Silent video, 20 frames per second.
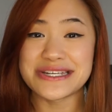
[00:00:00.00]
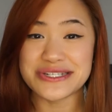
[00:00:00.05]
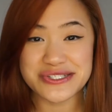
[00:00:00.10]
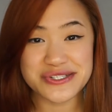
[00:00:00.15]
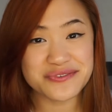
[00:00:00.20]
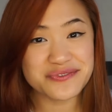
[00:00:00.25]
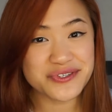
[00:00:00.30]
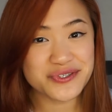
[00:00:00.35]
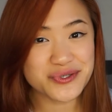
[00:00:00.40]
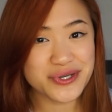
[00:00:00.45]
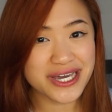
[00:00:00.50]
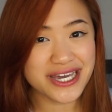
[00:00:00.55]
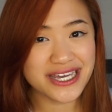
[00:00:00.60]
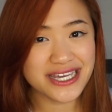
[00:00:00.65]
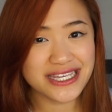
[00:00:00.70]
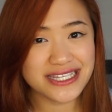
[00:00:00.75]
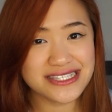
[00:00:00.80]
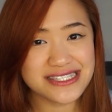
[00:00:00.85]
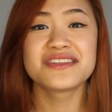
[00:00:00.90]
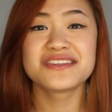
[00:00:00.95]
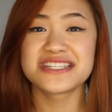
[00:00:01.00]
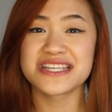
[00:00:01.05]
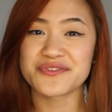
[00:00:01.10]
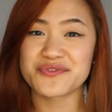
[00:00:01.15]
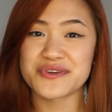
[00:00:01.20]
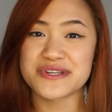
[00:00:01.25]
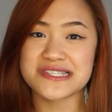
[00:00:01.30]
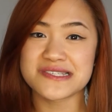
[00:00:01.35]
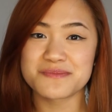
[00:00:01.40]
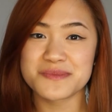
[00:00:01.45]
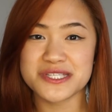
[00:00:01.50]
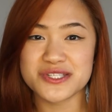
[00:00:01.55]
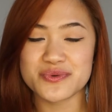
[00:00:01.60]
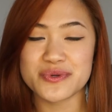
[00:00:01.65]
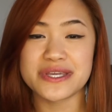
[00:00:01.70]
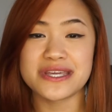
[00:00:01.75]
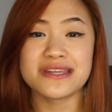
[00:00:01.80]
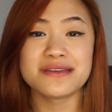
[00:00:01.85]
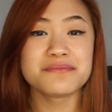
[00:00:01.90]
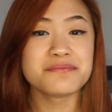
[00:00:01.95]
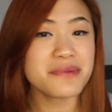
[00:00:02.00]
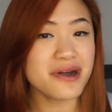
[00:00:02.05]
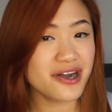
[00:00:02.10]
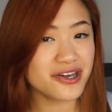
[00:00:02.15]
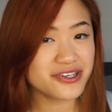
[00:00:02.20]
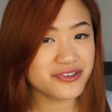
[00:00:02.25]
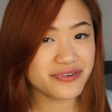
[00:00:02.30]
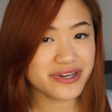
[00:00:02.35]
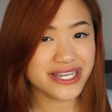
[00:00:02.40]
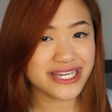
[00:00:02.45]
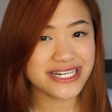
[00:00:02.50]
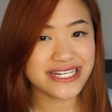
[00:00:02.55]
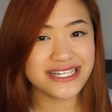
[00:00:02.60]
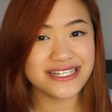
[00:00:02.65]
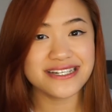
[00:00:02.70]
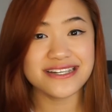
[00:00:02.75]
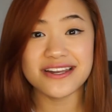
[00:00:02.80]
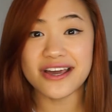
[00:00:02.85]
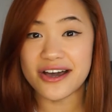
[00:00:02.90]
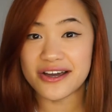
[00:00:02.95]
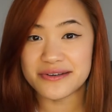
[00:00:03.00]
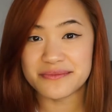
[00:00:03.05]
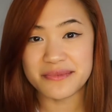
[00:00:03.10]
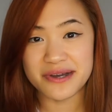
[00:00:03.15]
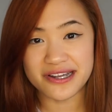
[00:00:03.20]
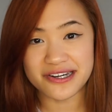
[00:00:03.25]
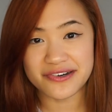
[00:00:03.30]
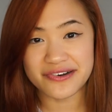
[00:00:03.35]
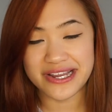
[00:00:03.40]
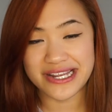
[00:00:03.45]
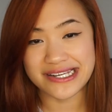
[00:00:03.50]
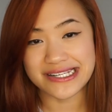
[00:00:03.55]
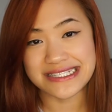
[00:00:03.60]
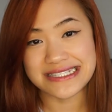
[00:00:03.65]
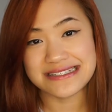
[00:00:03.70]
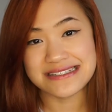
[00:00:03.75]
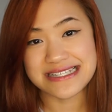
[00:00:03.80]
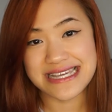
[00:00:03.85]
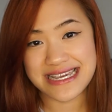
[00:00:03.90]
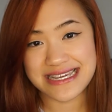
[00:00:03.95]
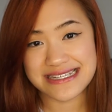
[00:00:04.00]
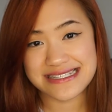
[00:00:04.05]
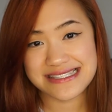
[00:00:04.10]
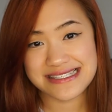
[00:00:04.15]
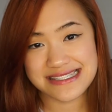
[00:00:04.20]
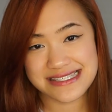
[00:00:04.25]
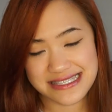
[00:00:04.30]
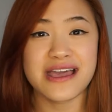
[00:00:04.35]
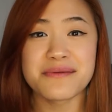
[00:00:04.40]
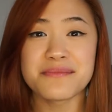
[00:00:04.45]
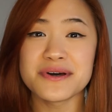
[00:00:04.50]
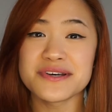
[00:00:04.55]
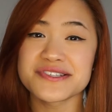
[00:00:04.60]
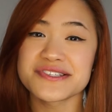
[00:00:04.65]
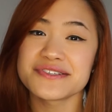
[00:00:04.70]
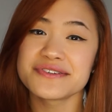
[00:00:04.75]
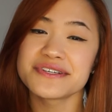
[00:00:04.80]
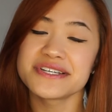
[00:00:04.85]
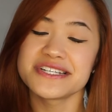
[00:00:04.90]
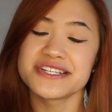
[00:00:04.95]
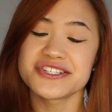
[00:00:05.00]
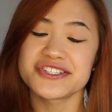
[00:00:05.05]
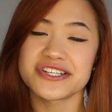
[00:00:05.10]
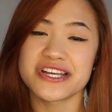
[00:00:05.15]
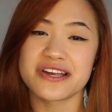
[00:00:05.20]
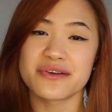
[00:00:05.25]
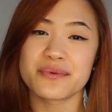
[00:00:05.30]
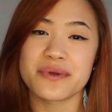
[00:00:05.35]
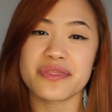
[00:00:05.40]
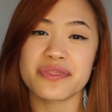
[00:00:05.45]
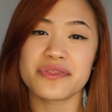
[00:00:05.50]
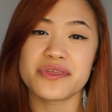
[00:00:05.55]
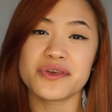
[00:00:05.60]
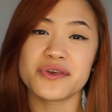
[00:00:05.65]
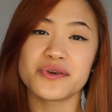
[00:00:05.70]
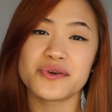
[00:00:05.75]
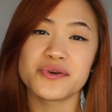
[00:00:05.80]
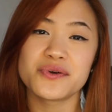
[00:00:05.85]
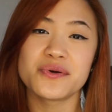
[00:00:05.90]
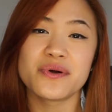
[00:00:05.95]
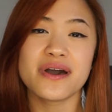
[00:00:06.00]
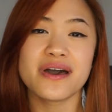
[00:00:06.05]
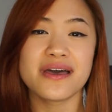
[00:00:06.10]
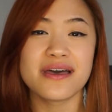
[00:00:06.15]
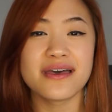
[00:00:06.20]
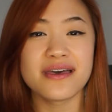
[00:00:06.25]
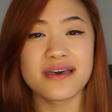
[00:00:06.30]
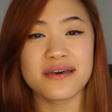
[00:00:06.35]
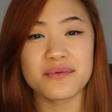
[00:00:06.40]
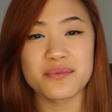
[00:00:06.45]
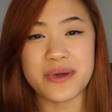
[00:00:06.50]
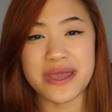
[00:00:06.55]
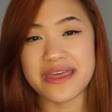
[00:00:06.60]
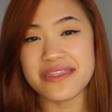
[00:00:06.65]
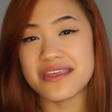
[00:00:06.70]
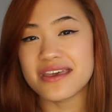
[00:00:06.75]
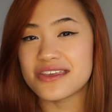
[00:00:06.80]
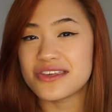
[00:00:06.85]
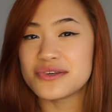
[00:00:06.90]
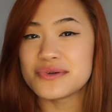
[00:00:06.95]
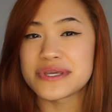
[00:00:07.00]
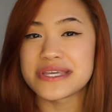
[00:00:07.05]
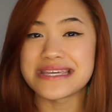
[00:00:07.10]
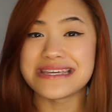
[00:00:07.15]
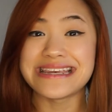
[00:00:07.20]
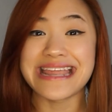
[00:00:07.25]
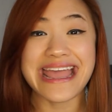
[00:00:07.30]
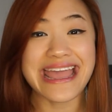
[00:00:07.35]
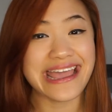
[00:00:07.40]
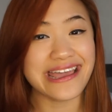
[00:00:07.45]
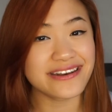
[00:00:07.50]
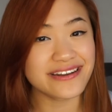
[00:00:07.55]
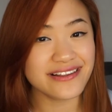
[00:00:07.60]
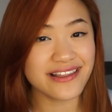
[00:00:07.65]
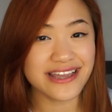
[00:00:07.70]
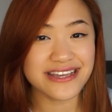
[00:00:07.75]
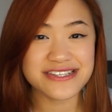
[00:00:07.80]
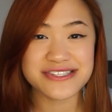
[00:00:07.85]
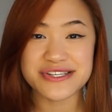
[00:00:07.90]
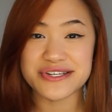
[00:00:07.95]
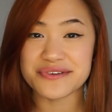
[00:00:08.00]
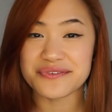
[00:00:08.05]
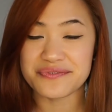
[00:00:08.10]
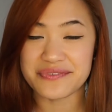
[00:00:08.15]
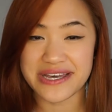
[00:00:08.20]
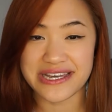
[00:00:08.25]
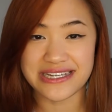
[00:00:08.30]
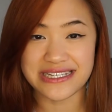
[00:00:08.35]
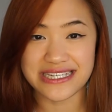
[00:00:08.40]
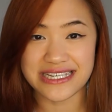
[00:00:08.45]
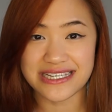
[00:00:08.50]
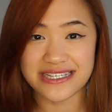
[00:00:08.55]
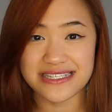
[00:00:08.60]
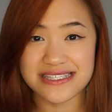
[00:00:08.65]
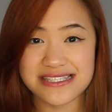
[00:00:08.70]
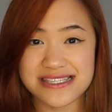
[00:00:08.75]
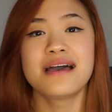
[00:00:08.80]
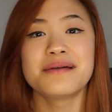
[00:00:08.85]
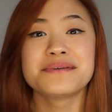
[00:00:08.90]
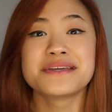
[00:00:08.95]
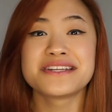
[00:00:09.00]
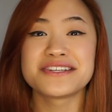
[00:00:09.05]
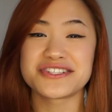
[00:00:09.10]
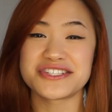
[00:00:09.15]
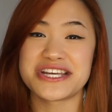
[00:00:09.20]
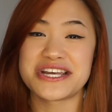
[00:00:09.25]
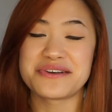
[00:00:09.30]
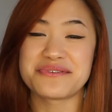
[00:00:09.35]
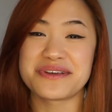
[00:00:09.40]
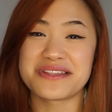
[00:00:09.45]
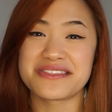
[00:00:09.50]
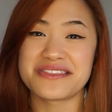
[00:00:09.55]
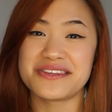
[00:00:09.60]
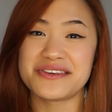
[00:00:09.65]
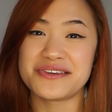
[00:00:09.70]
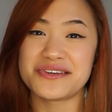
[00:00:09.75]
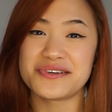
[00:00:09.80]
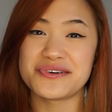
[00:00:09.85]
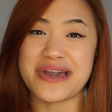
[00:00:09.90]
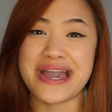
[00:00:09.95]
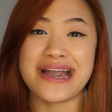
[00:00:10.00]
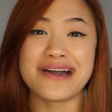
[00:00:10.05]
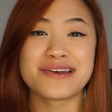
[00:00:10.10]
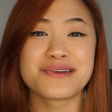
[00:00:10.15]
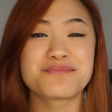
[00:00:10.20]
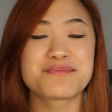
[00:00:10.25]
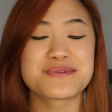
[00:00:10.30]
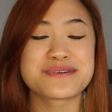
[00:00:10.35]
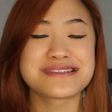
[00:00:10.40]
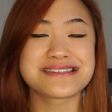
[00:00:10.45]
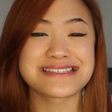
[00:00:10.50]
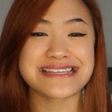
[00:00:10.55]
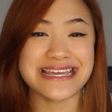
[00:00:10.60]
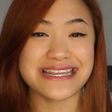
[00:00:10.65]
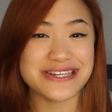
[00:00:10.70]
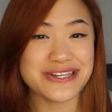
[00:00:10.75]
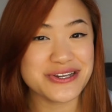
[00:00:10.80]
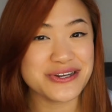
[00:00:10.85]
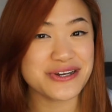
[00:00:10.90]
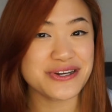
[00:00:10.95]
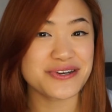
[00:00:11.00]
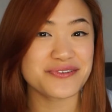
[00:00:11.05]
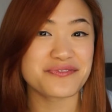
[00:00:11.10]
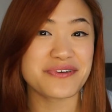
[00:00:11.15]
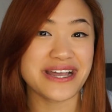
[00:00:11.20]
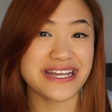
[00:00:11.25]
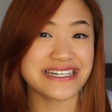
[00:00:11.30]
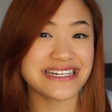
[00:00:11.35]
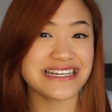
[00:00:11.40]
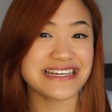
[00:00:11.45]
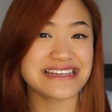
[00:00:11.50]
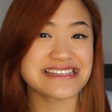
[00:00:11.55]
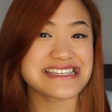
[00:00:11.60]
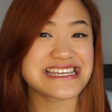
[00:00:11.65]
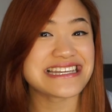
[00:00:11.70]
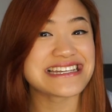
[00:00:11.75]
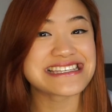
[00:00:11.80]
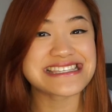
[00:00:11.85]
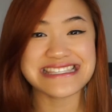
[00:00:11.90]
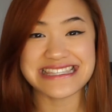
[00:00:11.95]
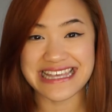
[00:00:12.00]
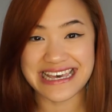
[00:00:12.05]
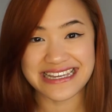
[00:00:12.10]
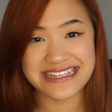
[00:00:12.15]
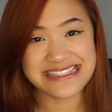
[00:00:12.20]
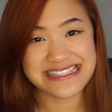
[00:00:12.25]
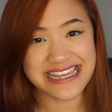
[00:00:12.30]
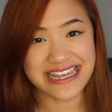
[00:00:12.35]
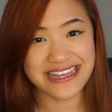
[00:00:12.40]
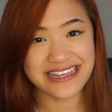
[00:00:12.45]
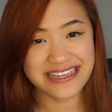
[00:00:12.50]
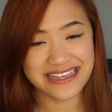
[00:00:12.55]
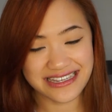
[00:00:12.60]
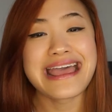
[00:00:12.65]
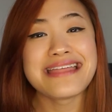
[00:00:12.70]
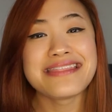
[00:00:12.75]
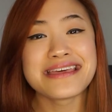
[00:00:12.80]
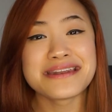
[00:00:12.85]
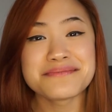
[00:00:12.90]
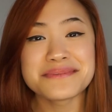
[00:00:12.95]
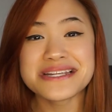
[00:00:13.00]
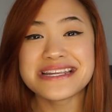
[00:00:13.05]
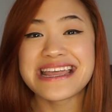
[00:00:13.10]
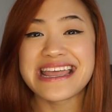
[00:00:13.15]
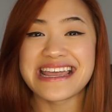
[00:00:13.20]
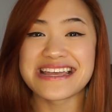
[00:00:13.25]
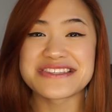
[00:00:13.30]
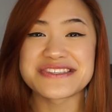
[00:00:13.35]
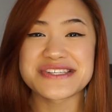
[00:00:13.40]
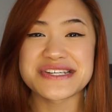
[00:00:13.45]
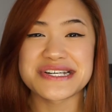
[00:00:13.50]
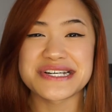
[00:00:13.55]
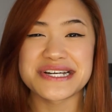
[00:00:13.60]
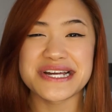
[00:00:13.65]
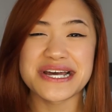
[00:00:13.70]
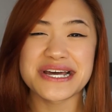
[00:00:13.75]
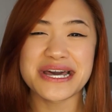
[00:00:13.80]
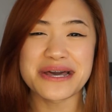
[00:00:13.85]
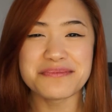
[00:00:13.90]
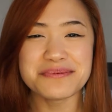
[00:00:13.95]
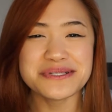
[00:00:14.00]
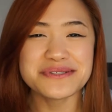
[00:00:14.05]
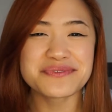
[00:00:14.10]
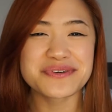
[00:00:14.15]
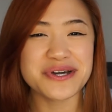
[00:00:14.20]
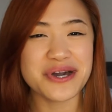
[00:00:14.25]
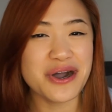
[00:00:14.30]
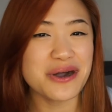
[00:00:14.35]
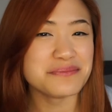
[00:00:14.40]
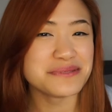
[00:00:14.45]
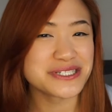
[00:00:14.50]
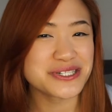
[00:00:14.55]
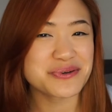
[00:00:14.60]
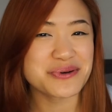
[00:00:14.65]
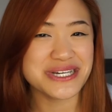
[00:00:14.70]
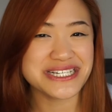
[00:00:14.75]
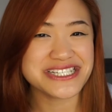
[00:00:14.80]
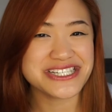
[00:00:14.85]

interview guide, the difference between moderated and unmoderated tests. I'm also gonna share with you a way that you can analyze your findings. I'm gonna share with you how to present your findings in a slide deck. And then I'm gonna answer a couple of common questions